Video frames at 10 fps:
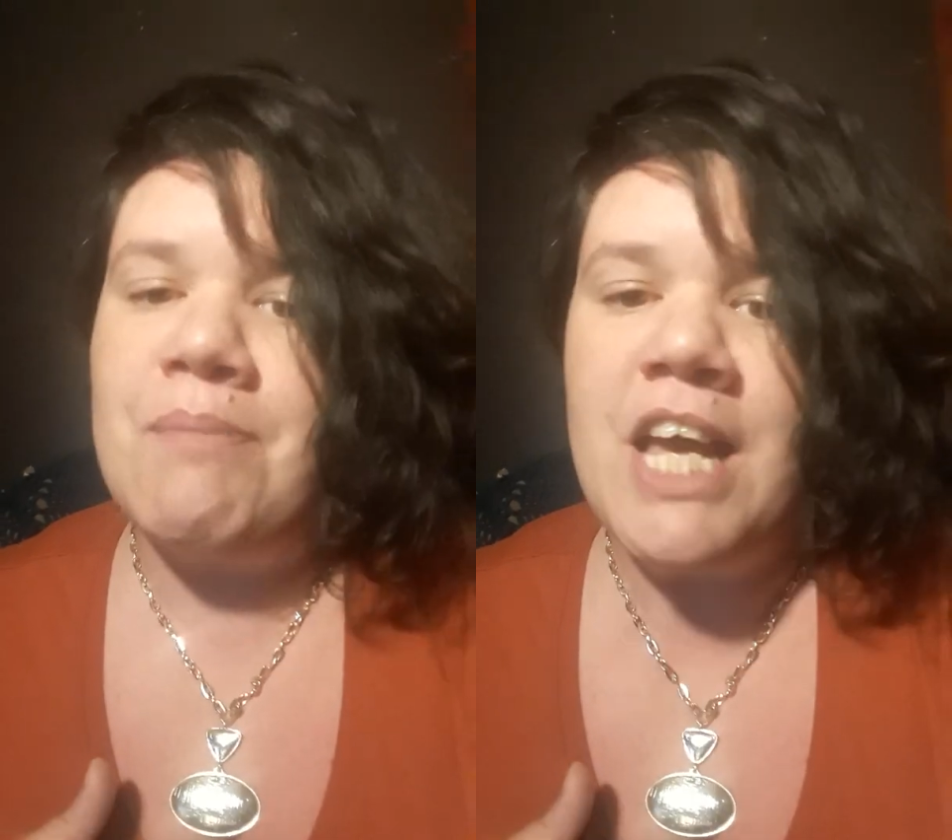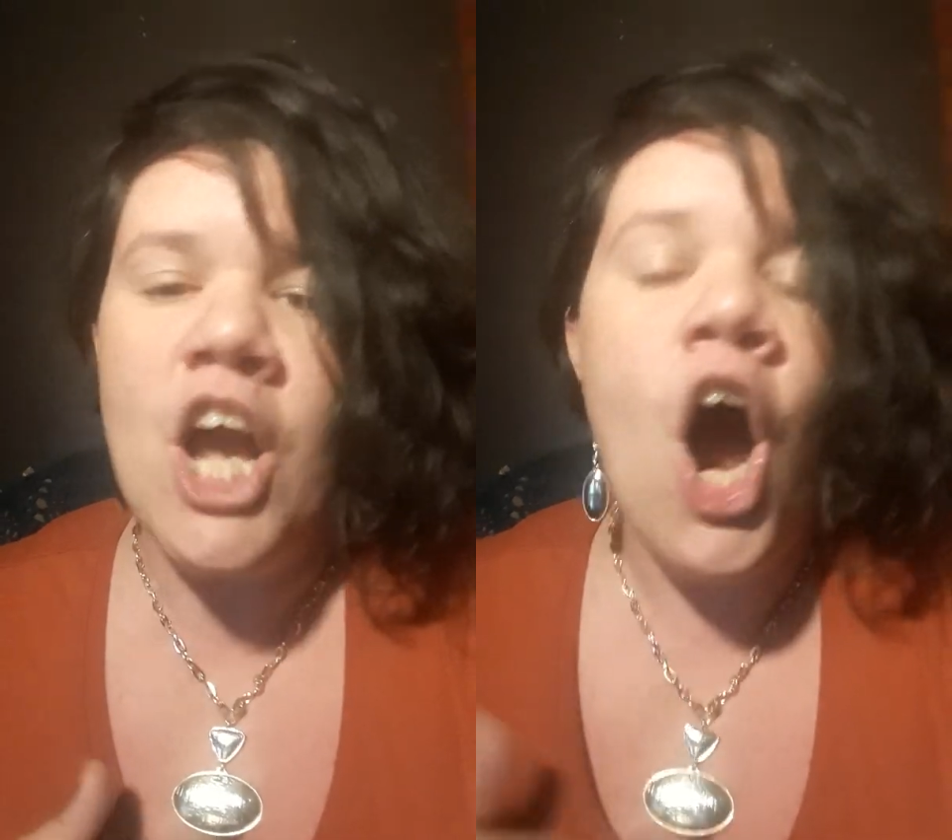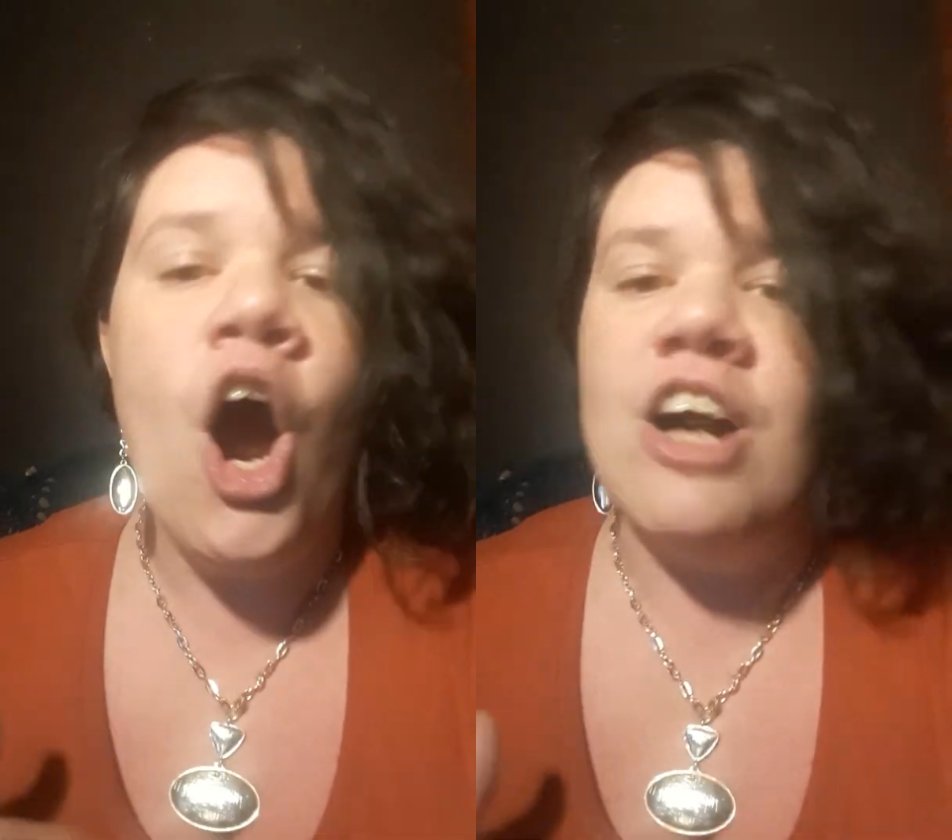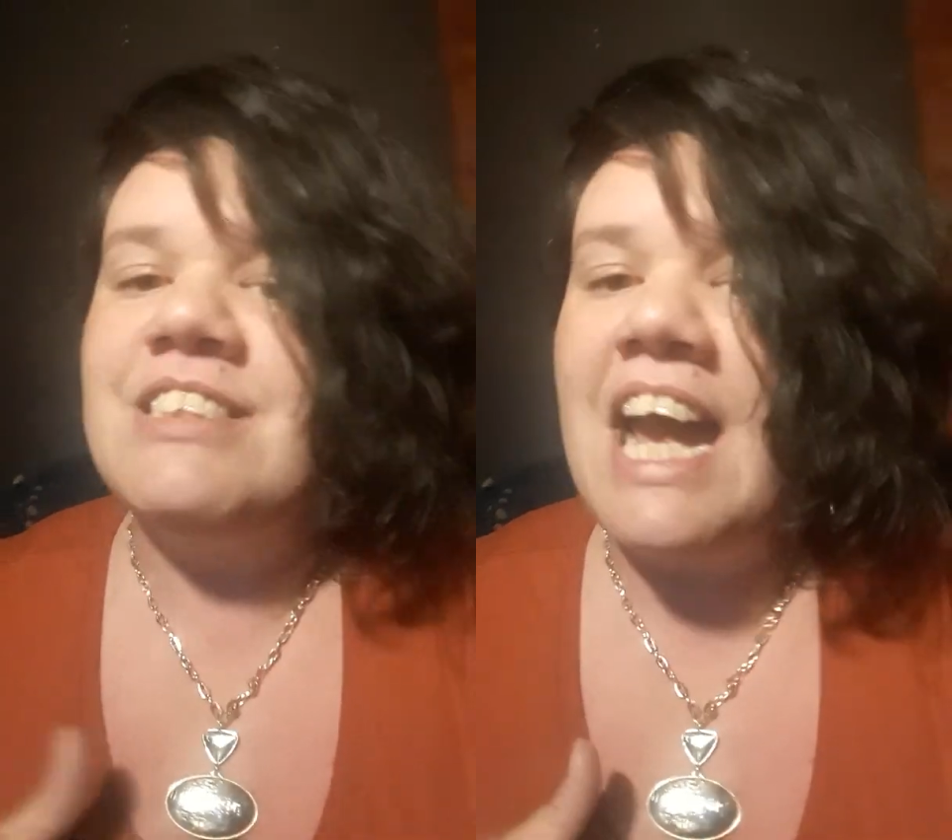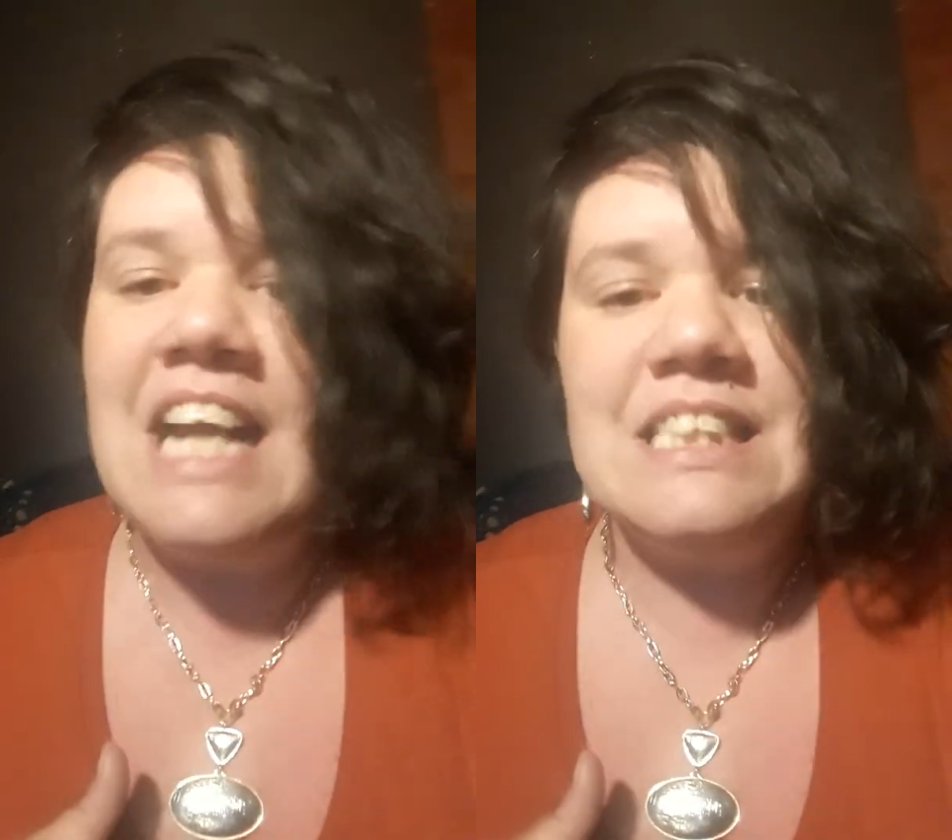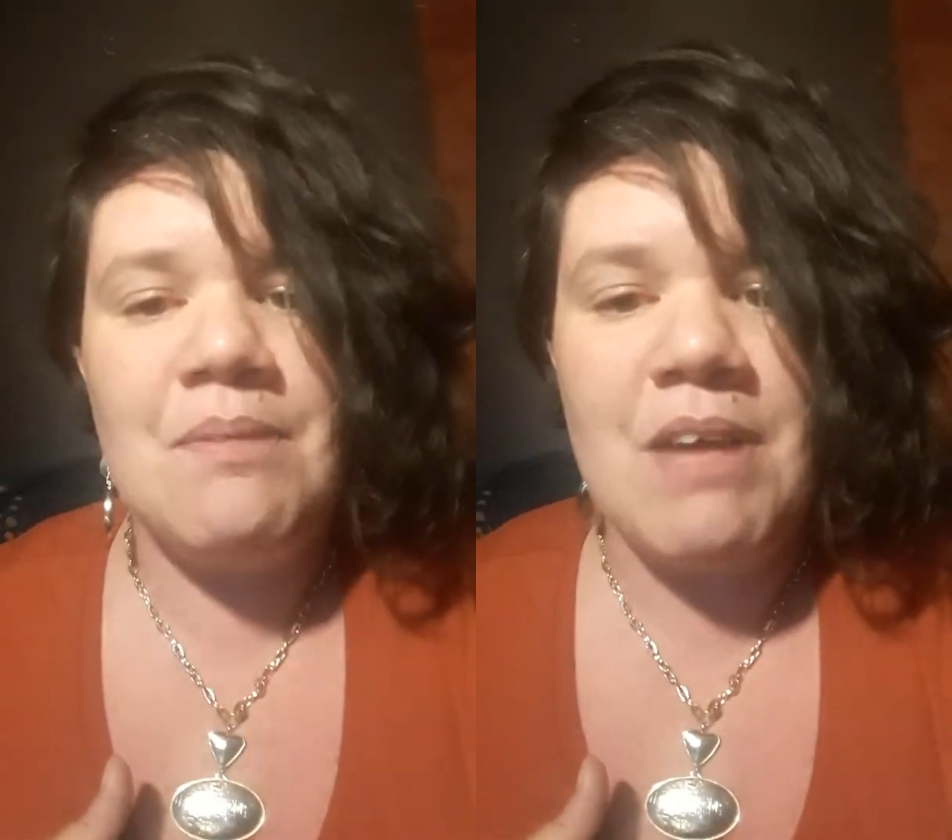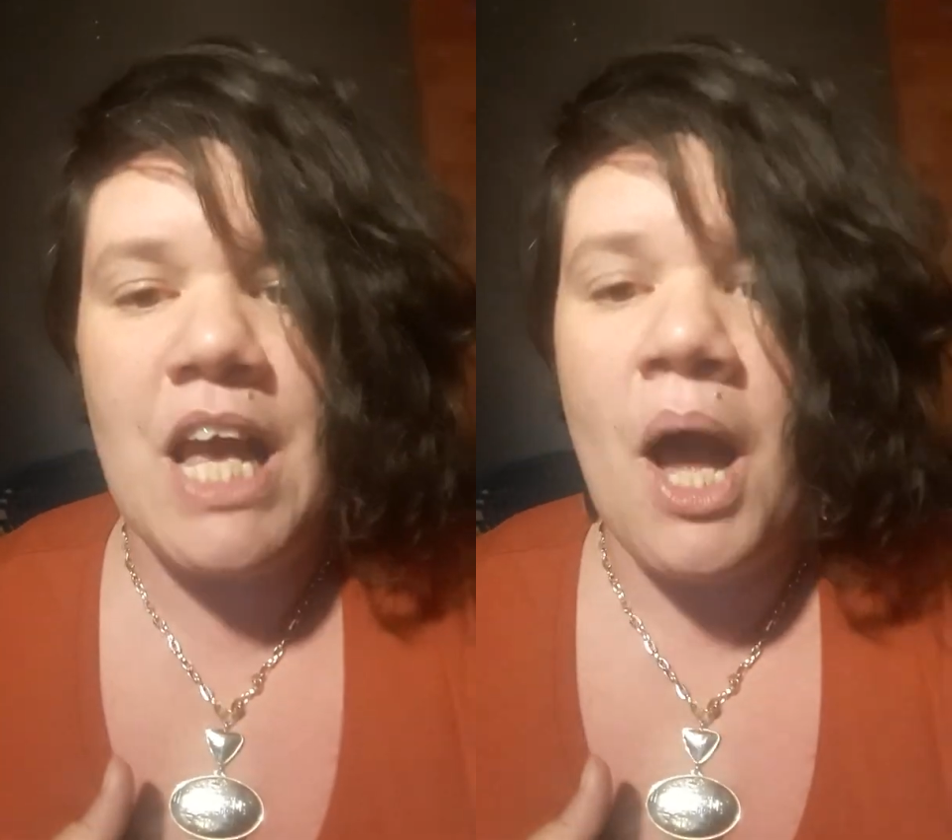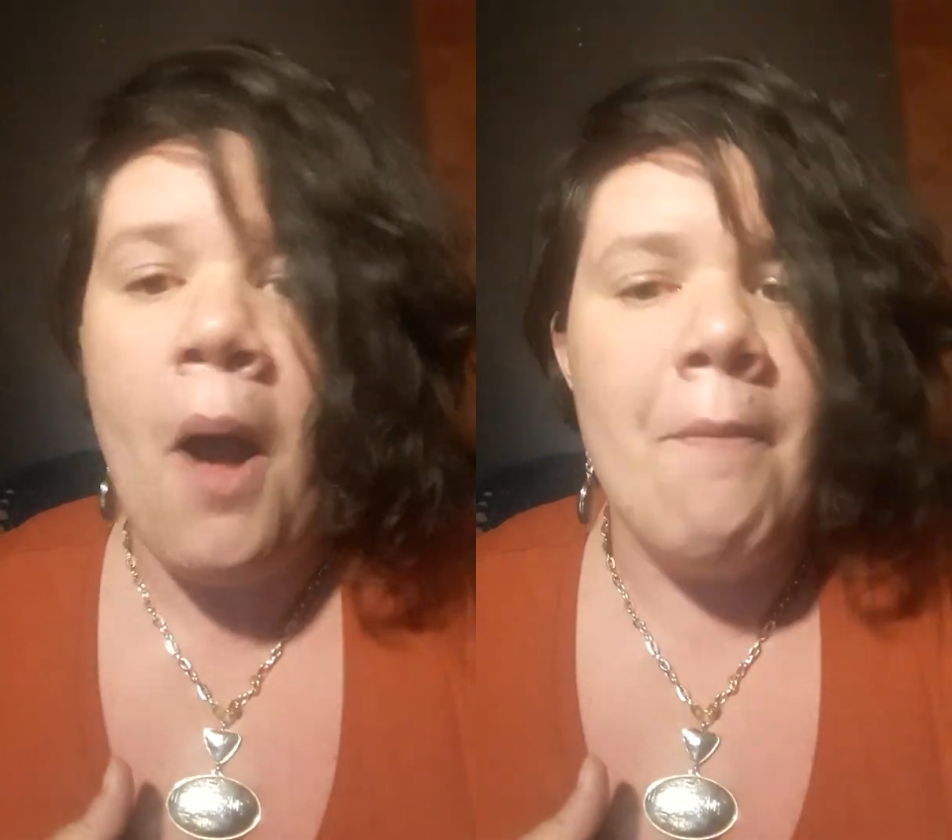me or tasing
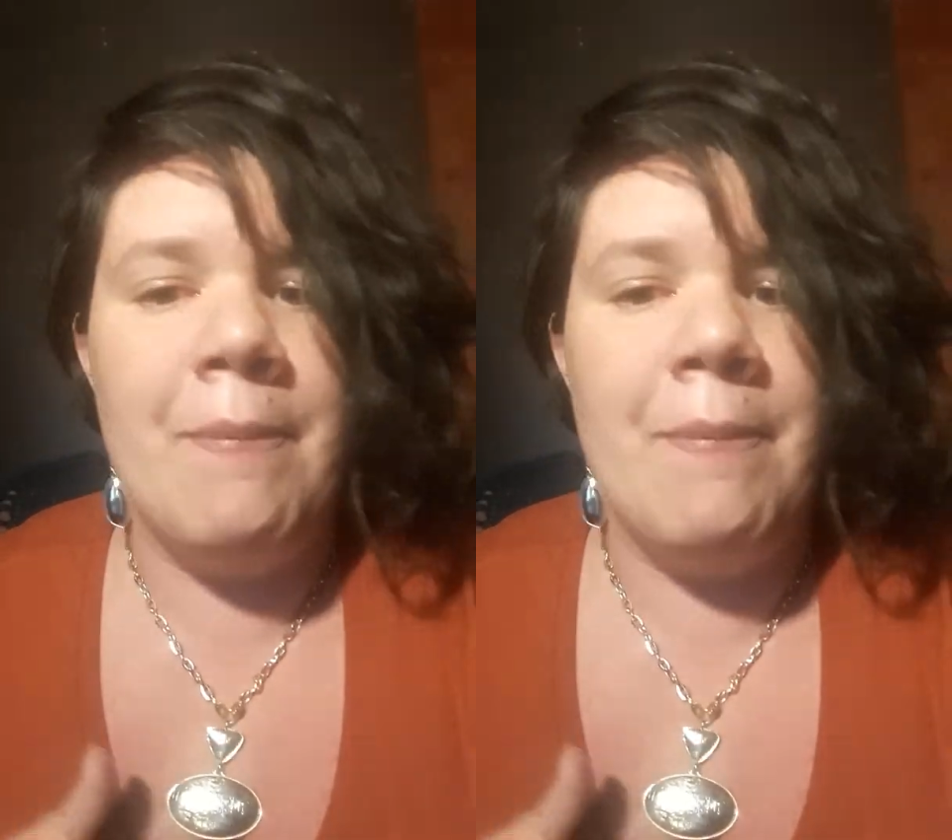me